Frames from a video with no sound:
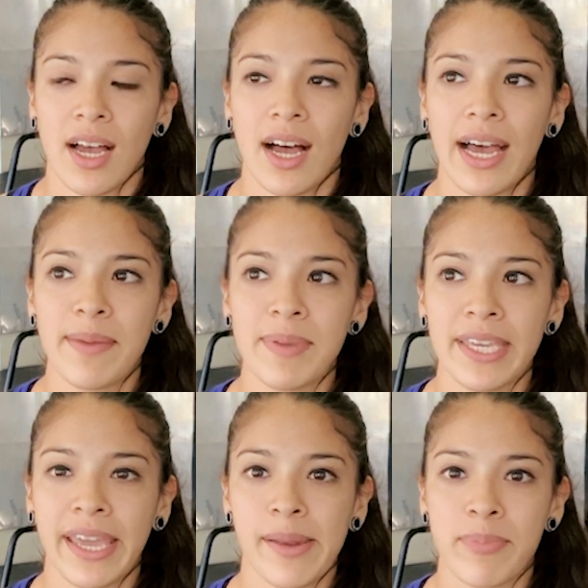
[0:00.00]
I
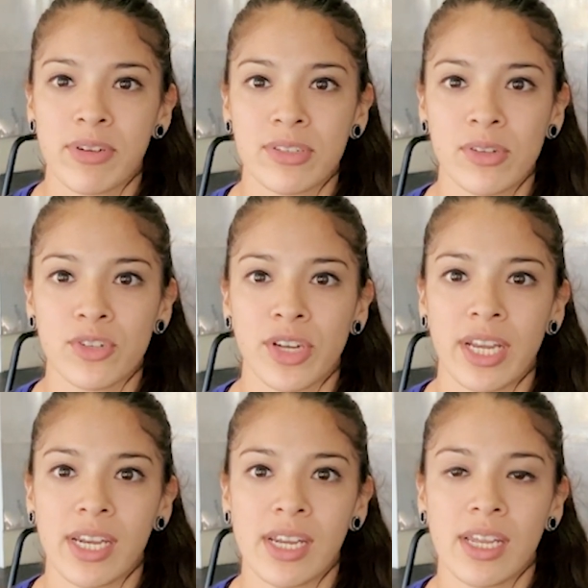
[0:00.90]
began personal
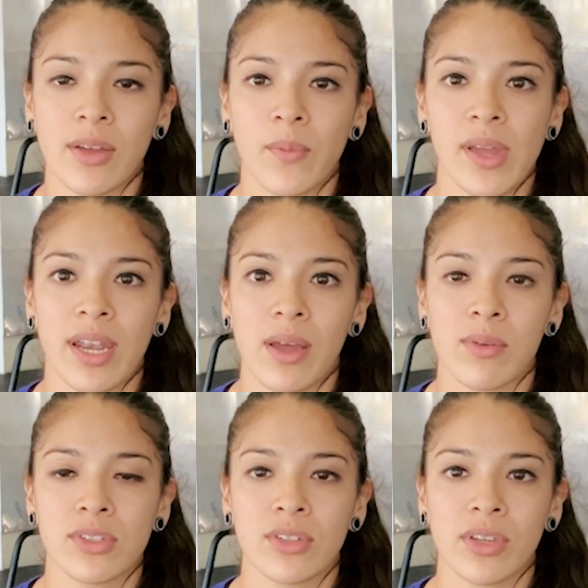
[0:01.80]
training when I
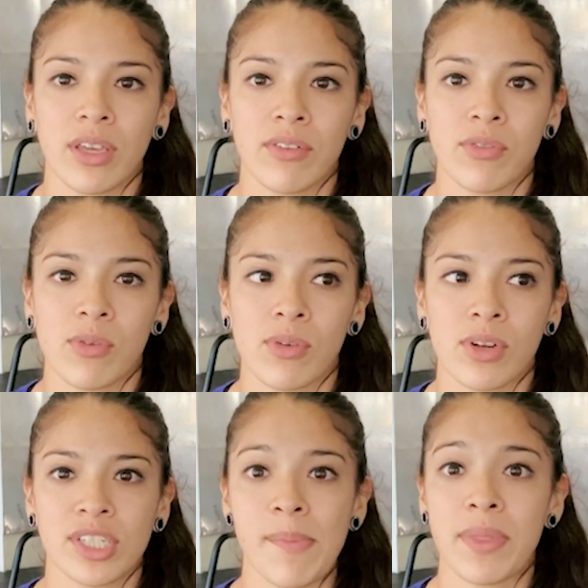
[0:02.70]
was looking
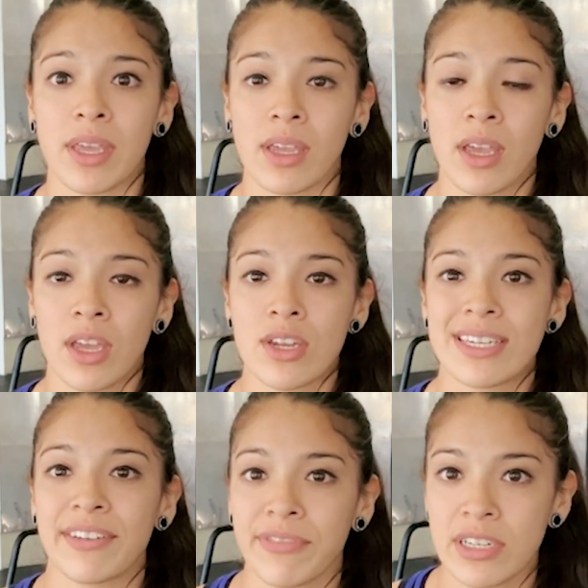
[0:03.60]
for something
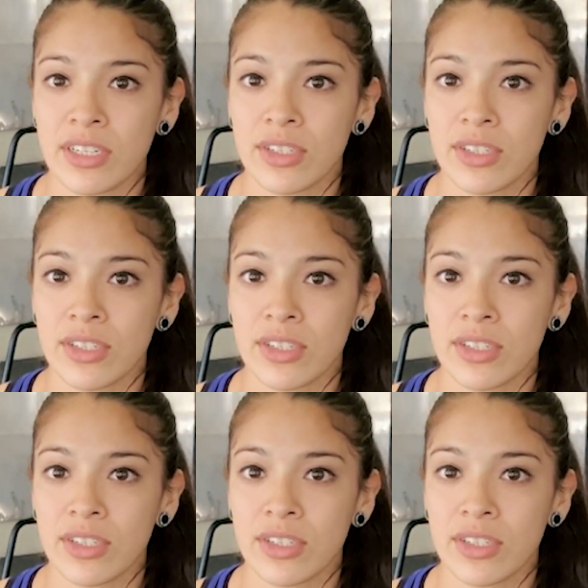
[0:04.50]
different to